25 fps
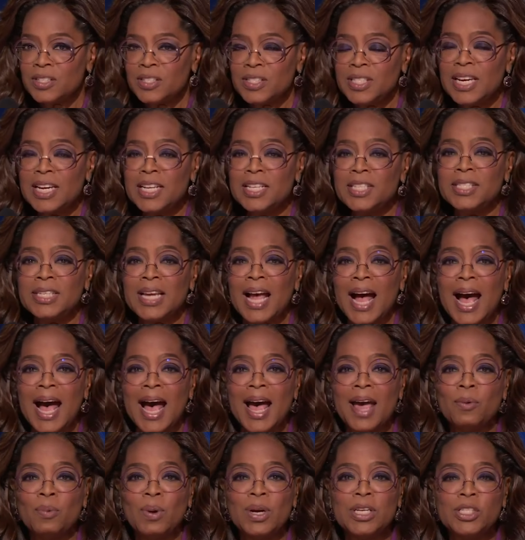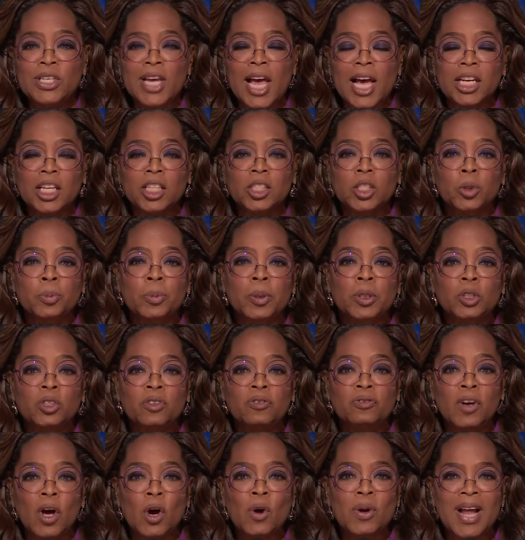since I was eligible
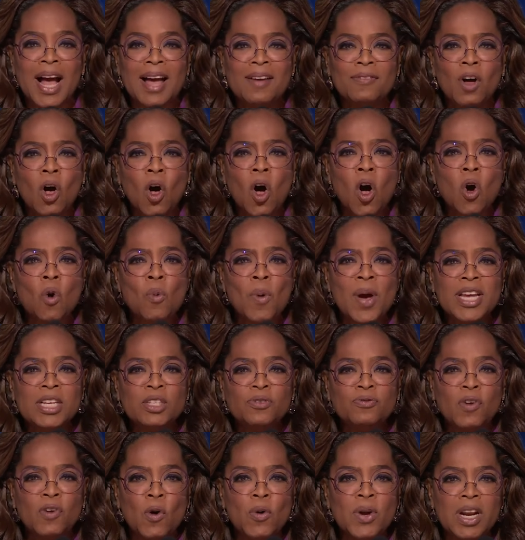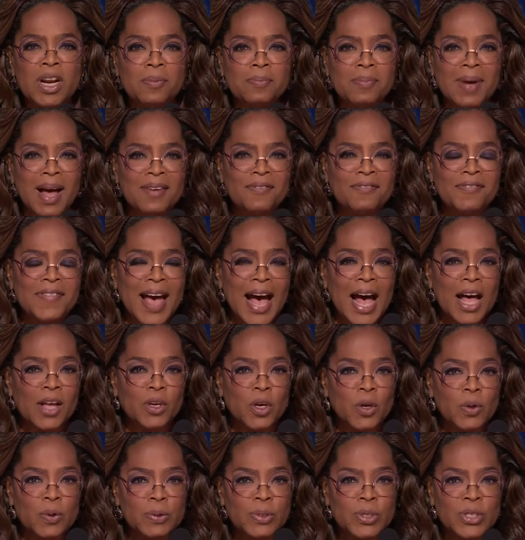to vote, I've always voted my
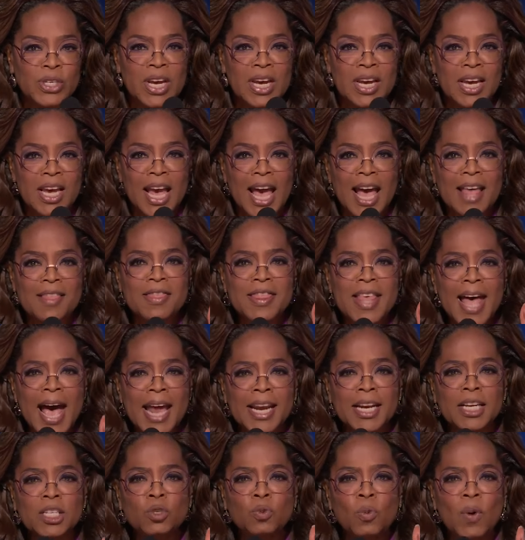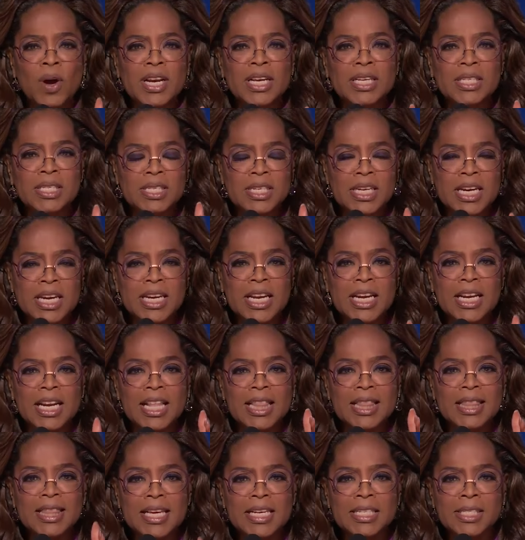values. And that is what is needed
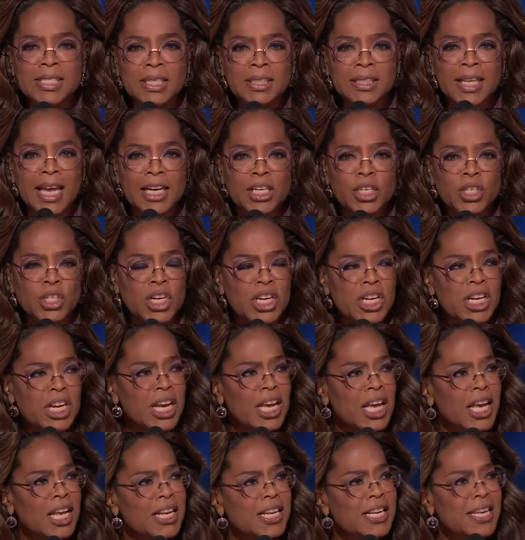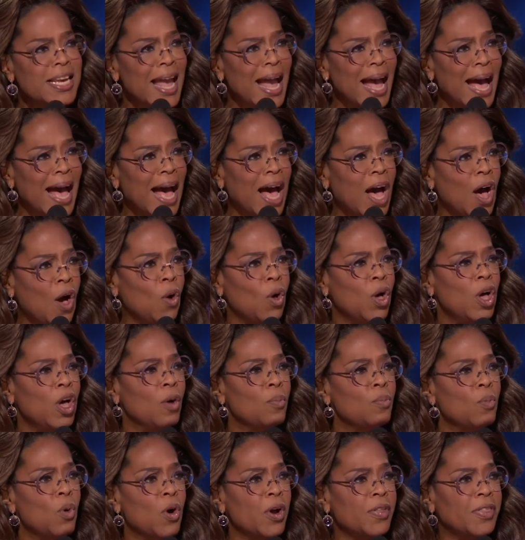in this election now
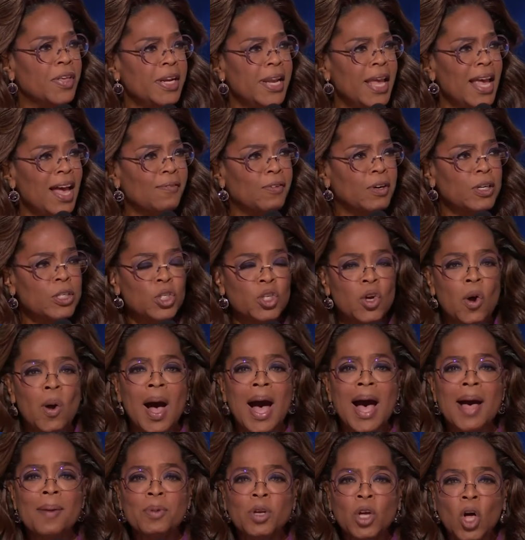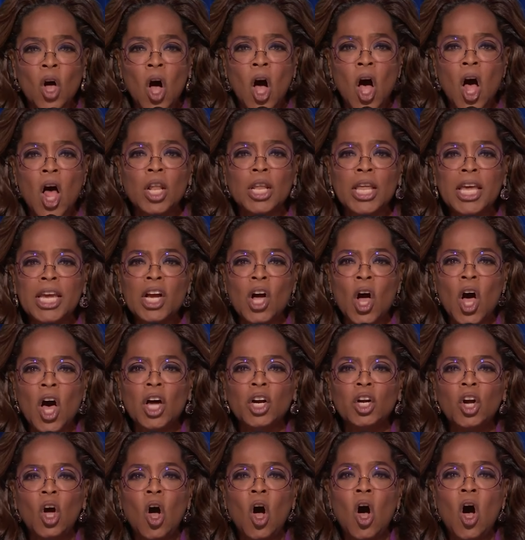more than ever. So I'm calling
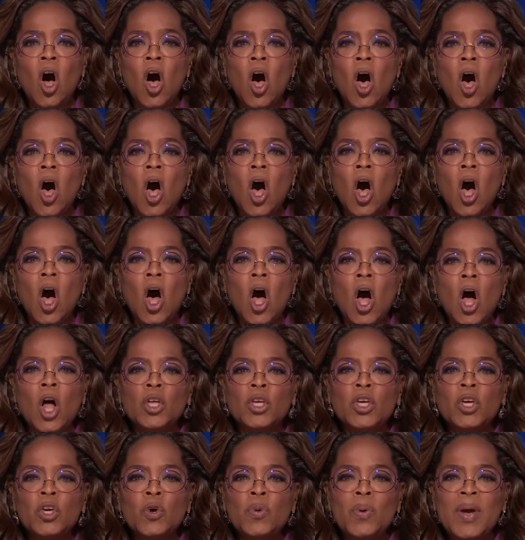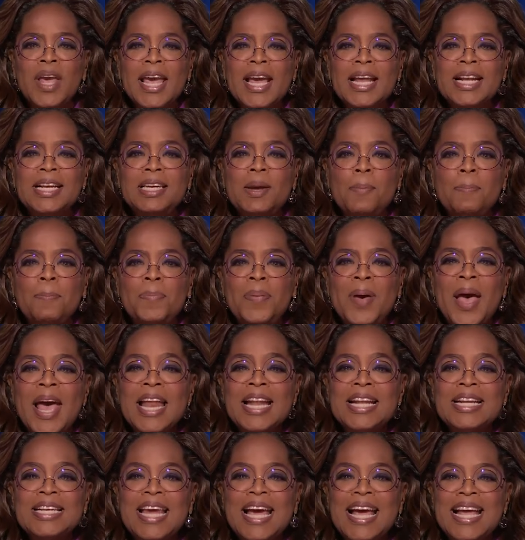on all you
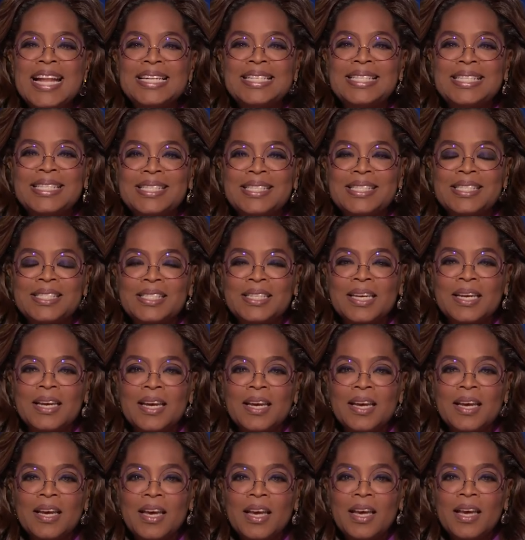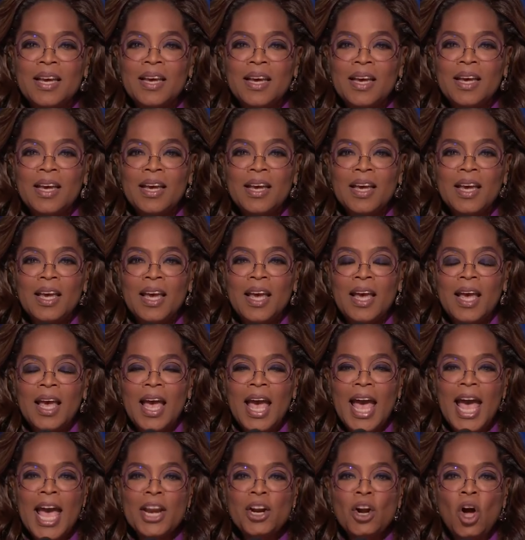independents
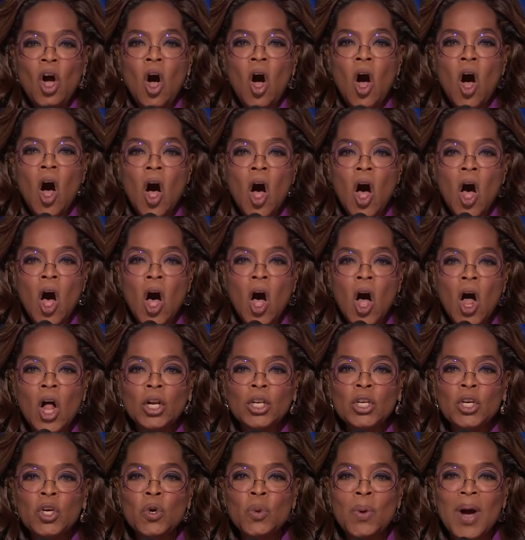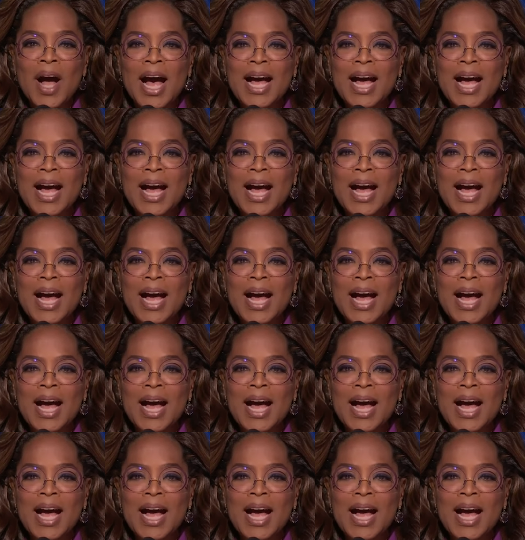and all you